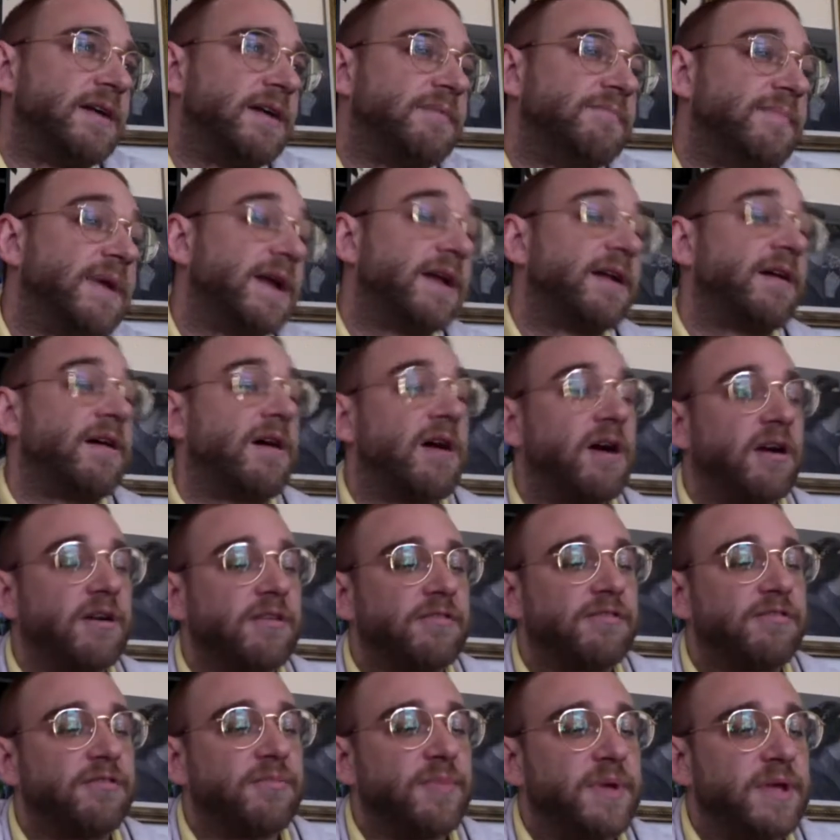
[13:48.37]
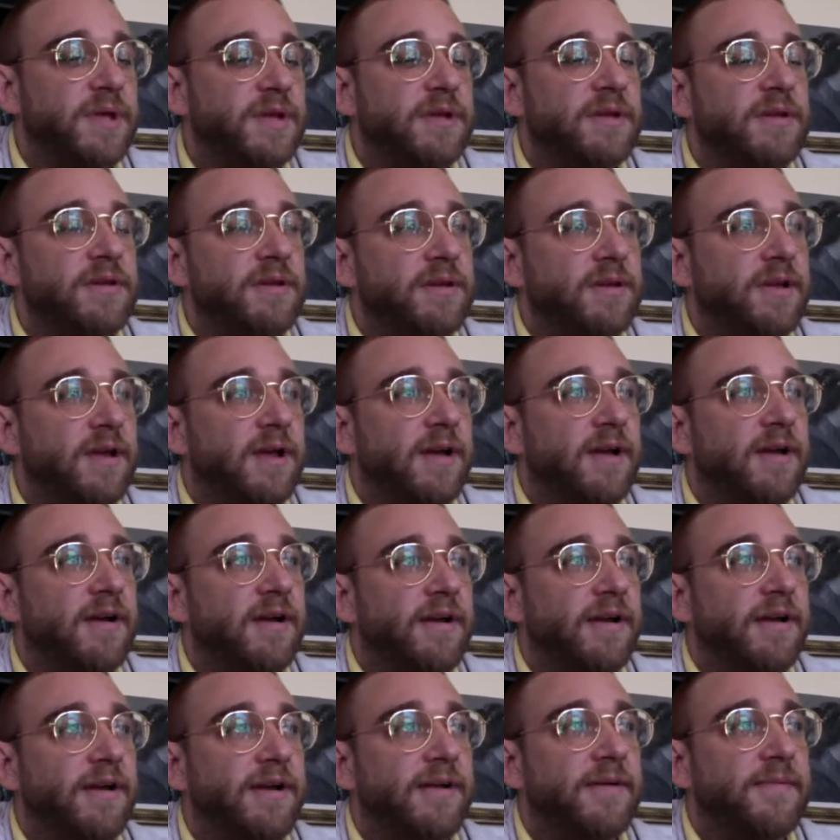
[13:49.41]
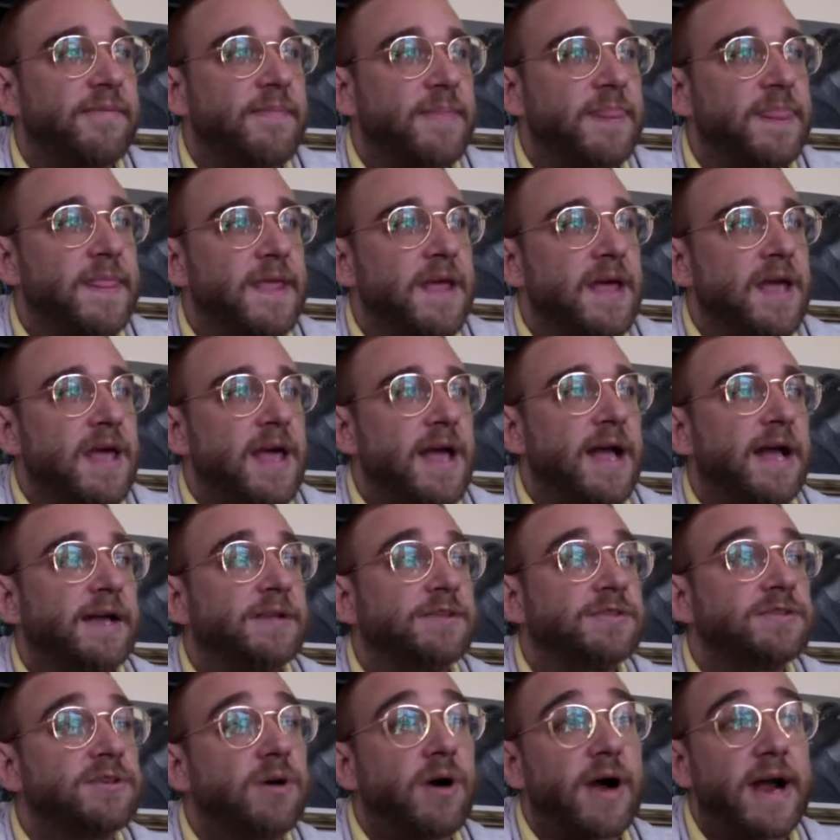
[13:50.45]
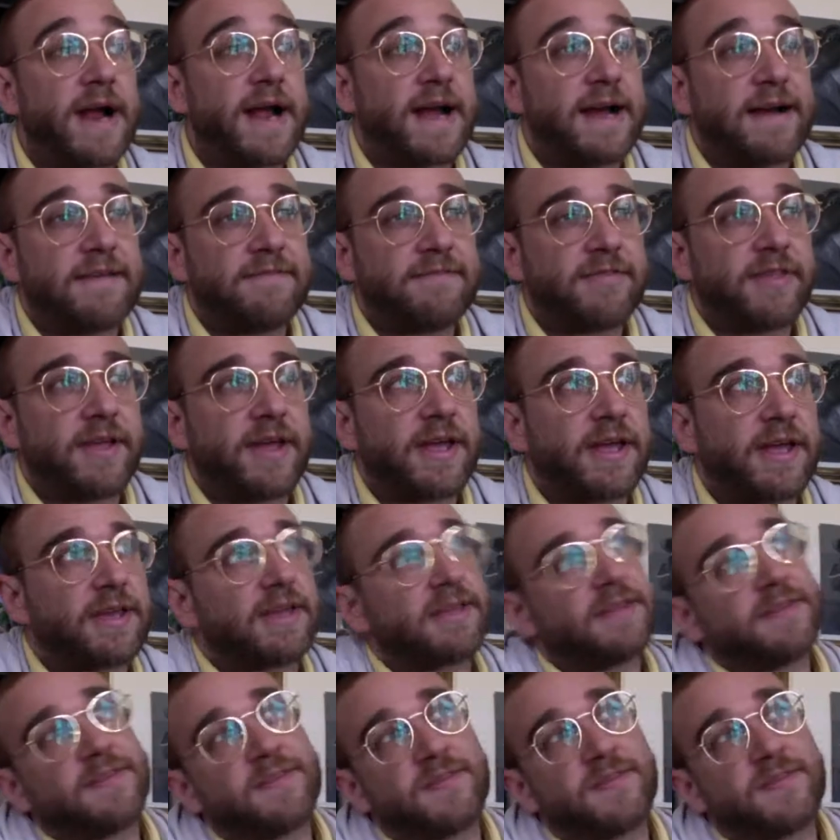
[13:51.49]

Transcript: made it harder for me. And so I have like